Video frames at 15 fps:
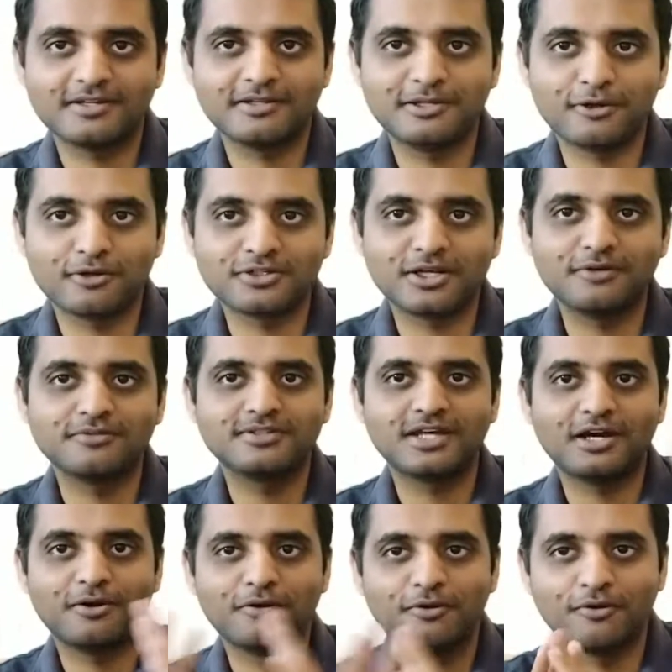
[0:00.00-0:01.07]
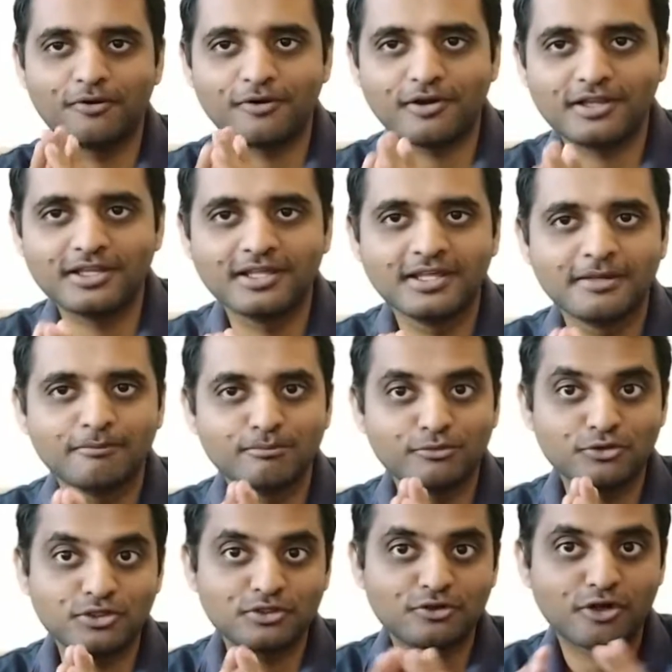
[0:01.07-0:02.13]
lock down the whole
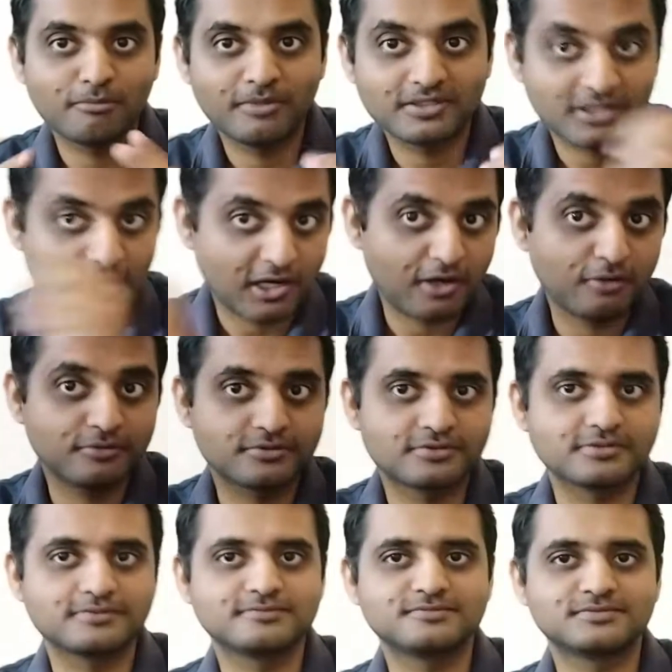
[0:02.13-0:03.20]
Modi government house,